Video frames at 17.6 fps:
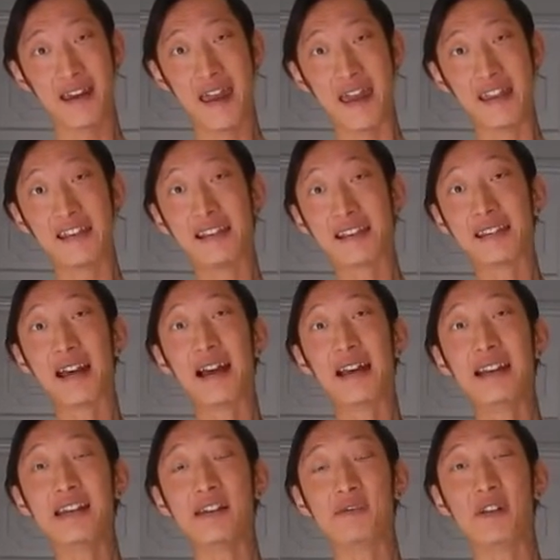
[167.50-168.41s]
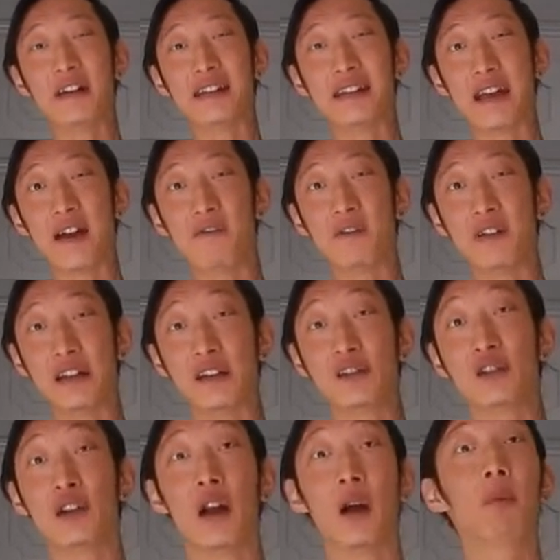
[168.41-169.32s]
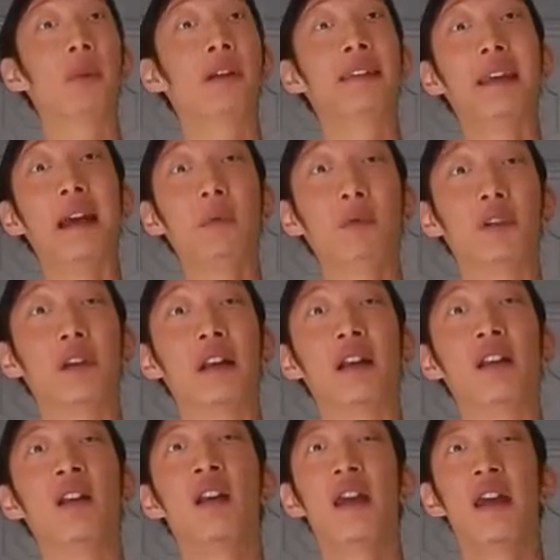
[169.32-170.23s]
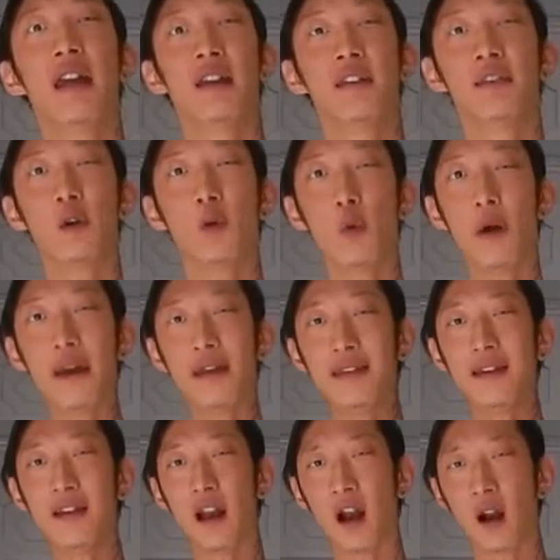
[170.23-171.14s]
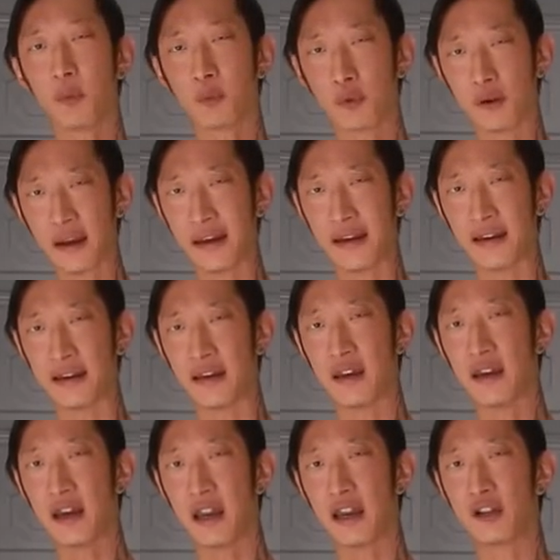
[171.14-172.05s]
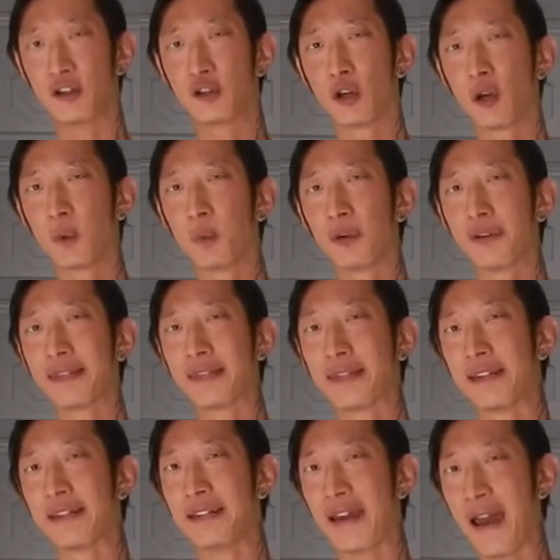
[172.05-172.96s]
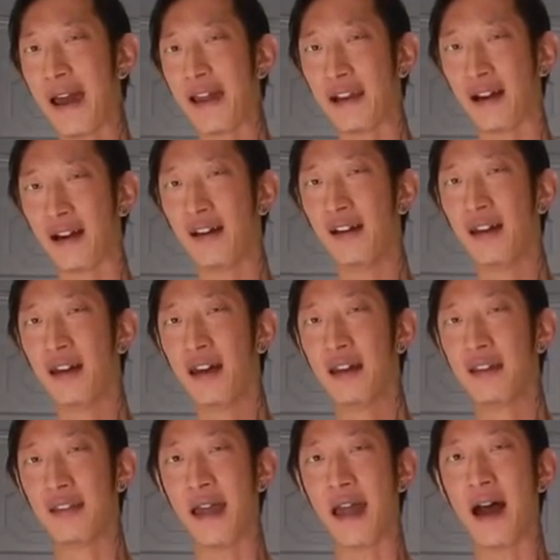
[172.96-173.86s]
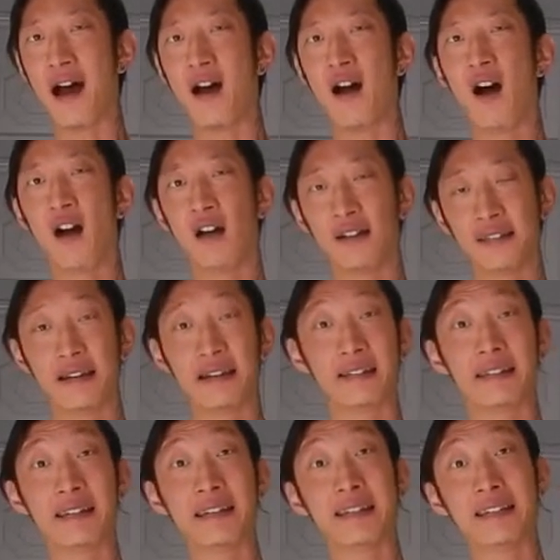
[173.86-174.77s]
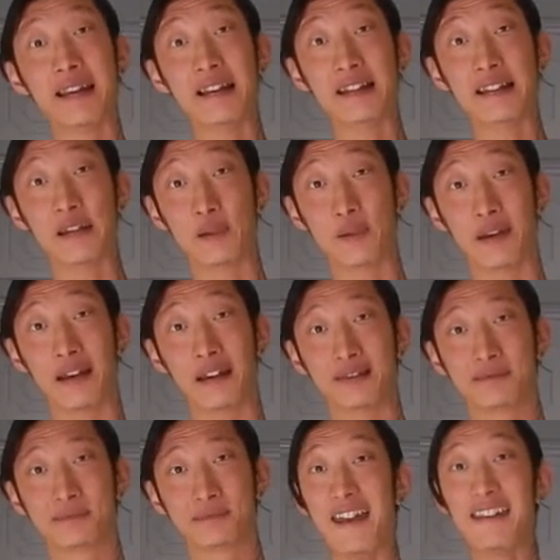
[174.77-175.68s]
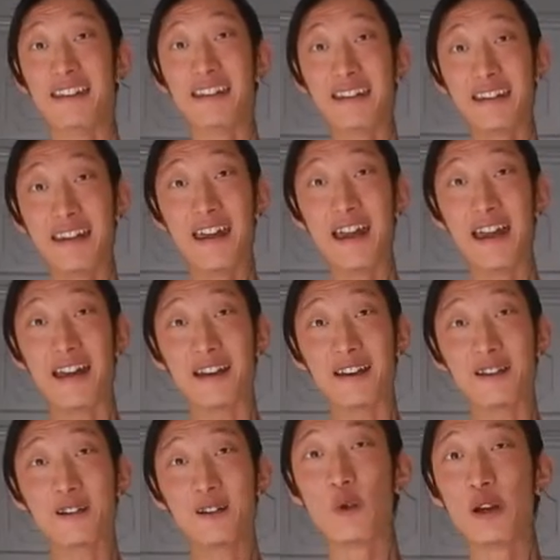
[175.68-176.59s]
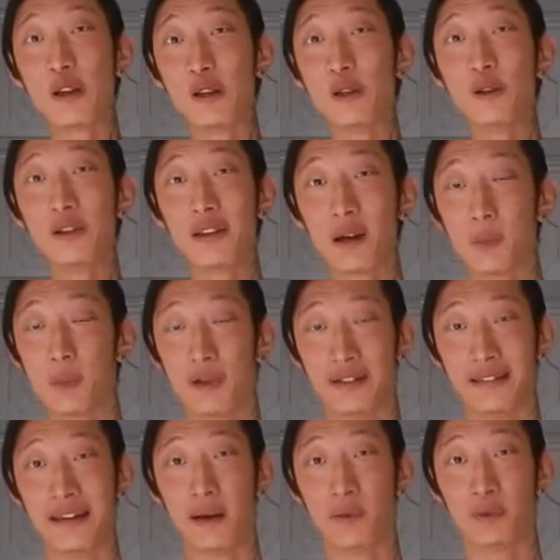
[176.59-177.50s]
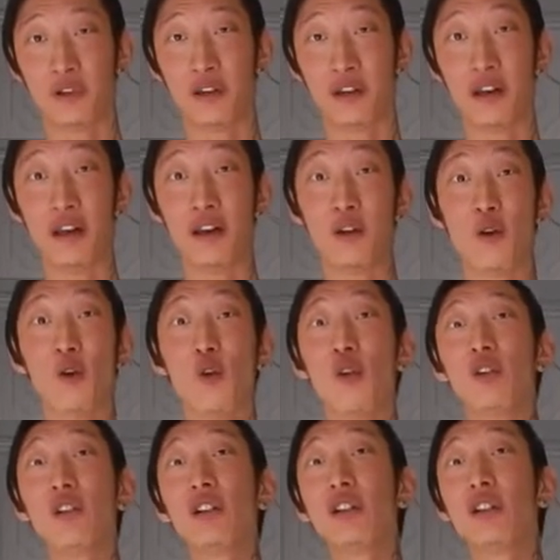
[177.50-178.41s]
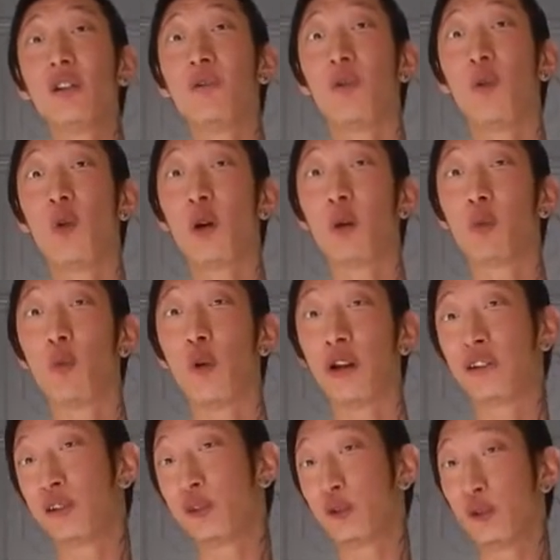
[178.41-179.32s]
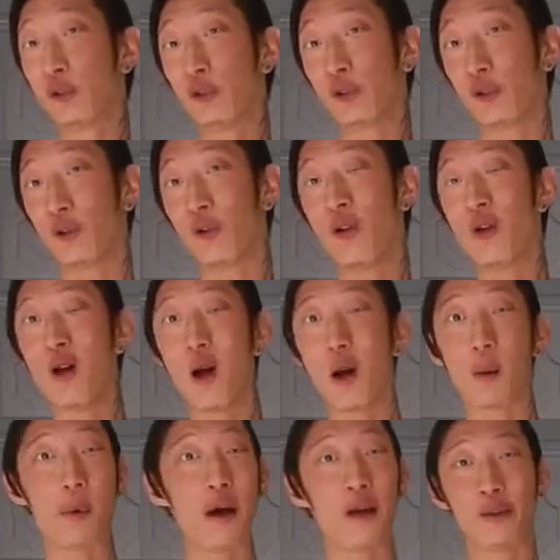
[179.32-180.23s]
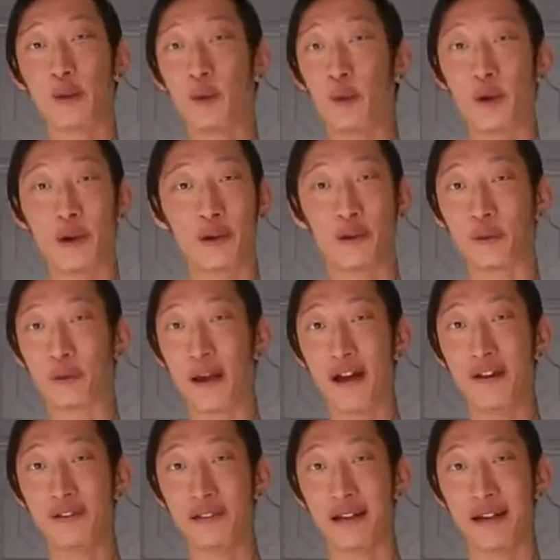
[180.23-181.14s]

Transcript: And the scientific definition of perception is the way that our brain interprets the data that our senses send to it. And again, we use our perception in order to form what's true about the world around